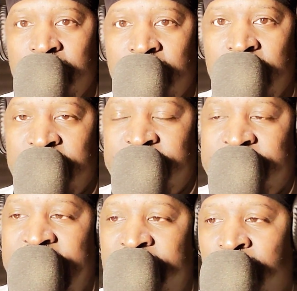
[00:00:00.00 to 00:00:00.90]
And this is
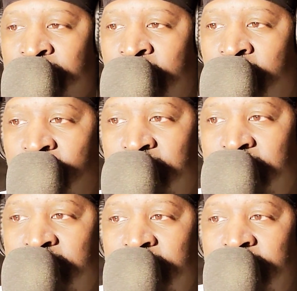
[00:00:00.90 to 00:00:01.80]
how you know
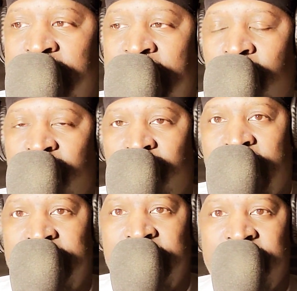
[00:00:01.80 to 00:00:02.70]
they're going to
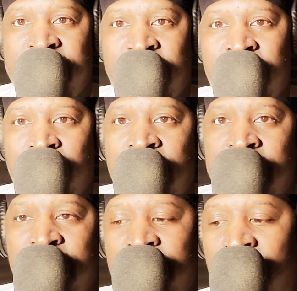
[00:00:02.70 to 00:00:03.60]
try to hit Surf with
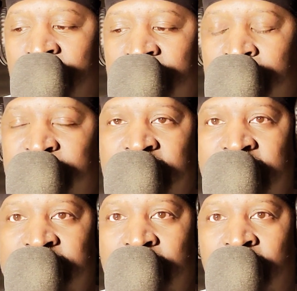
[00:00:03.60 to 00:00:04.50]
other charges,
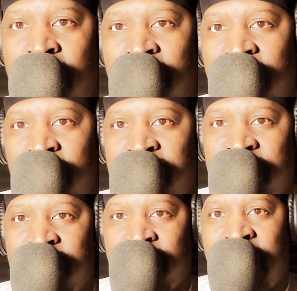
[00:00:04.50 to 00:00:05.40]
because all those
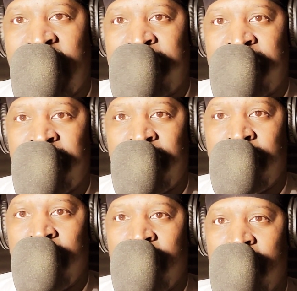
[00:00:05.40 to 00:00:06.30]
are crimes
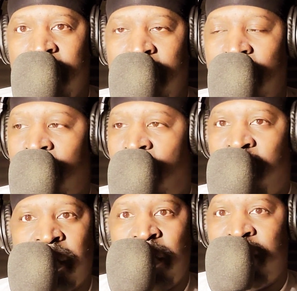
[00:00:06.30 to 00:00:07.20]
too. All
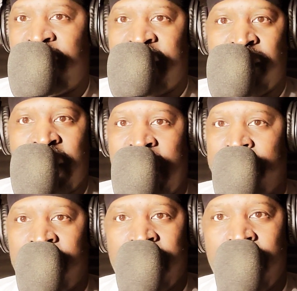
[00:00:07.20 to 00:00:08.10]
those are
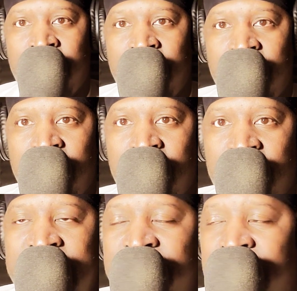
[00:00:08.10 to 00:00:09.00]
crimes too.
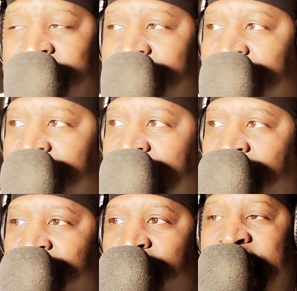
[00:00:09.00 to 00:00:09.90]
They just
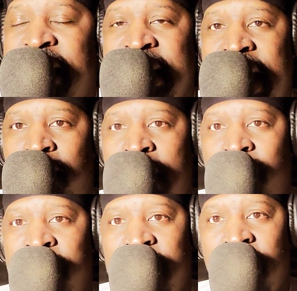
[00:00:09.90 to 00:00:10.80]
said for right now, while
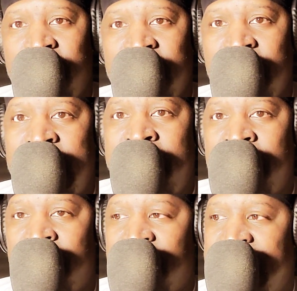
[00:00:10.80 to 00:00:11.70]
we still getting a lot of
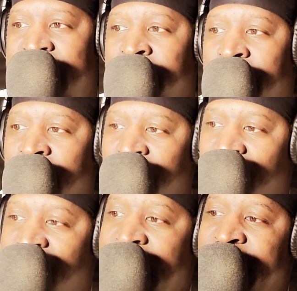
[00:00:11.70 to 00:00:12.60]
this together,
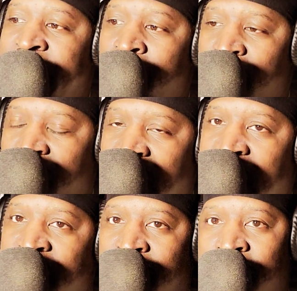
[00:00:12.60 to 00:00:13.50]
just hit him with
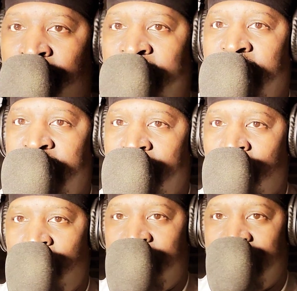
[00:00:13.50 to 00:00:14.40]
these two. Hit
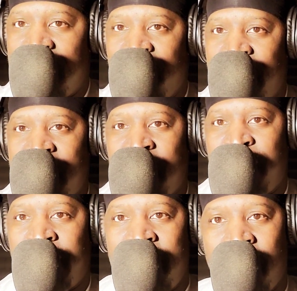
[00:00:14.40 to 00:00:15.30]
him with the convicted
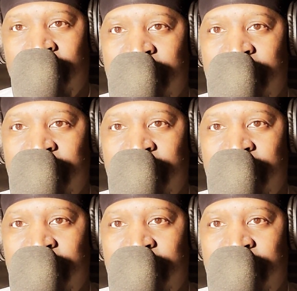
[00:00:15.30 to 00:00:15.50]
felon with a